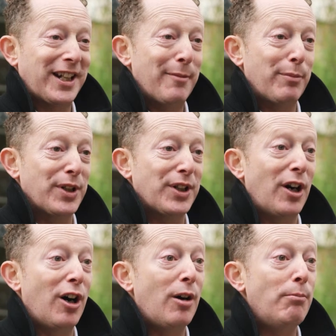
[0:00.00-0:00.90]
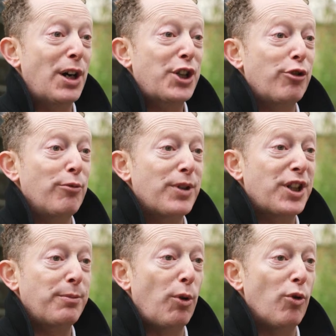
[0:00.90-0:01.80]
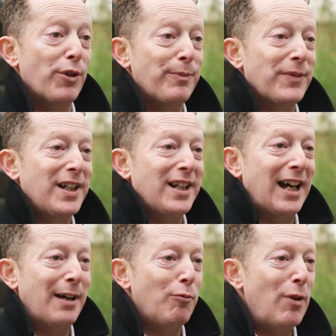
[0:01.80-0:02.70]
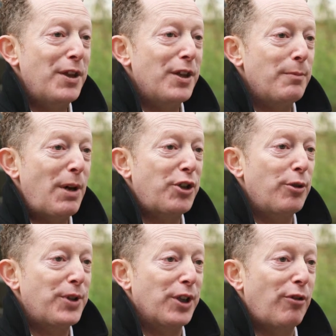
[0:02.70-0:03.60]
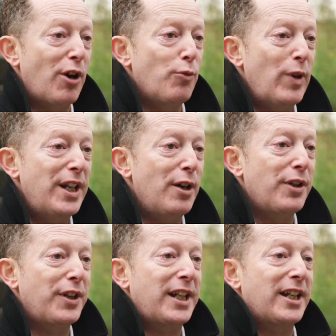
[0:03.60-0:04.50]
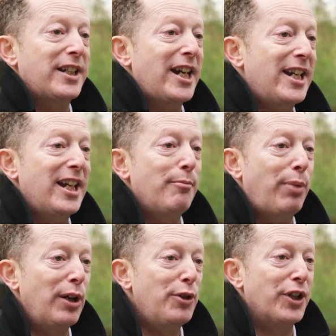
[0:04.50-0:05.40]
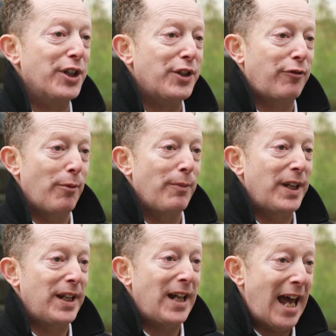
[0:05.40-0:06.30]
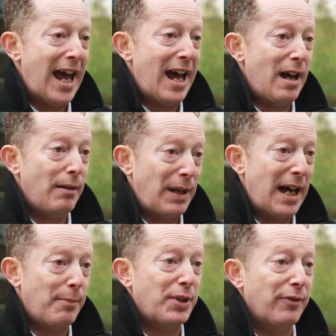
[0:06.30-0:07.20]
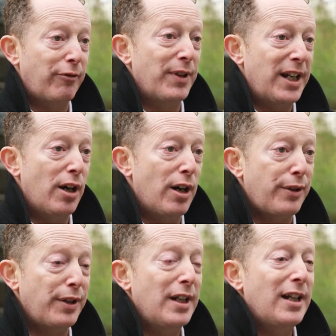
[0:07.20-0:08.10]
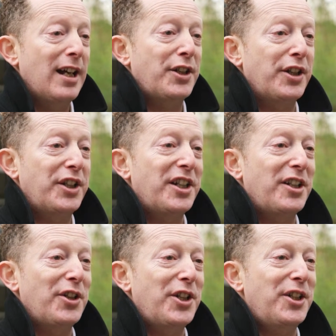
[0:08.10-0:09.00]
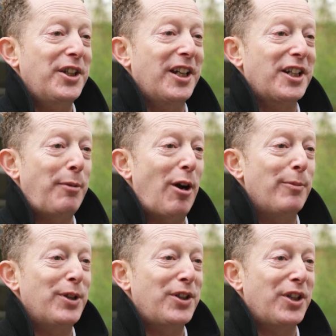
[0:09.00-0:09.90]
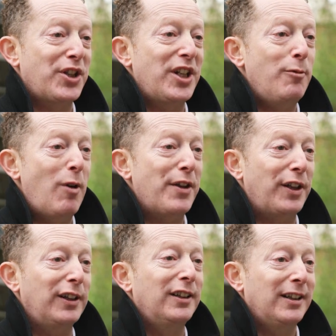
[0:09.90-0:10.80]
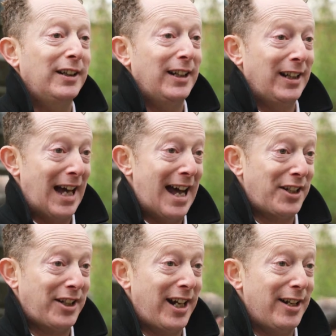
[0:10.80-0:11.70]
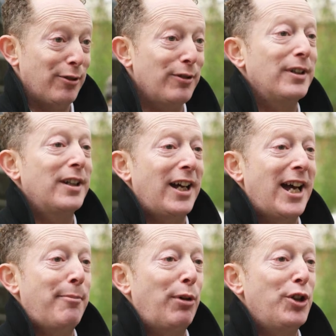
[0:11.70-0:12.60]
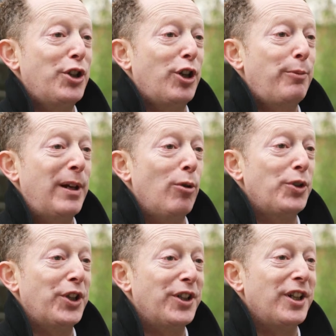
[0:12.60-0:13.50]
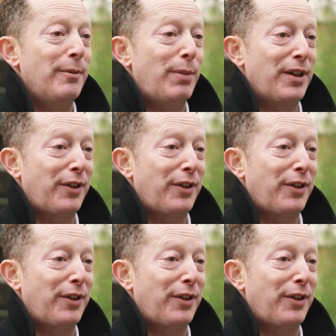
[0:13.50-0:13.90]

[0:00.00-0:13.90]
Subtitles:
campus, are mushrooms spawn. And when the mushrooms are grown, we know that they can take in pollutants from the air, perhaps, and from the earth. And so this is an artistic experiment to see whether, at scale, air pollution could be altered by